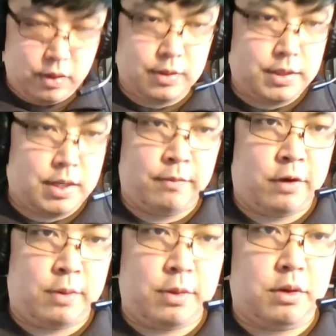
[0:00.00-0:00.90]
some
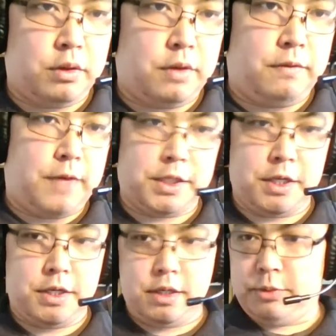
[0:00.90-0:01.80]
form of golden
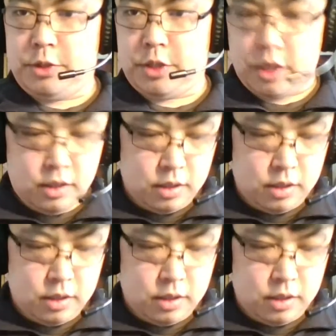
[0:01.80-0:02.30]
pheasant, I'm sure,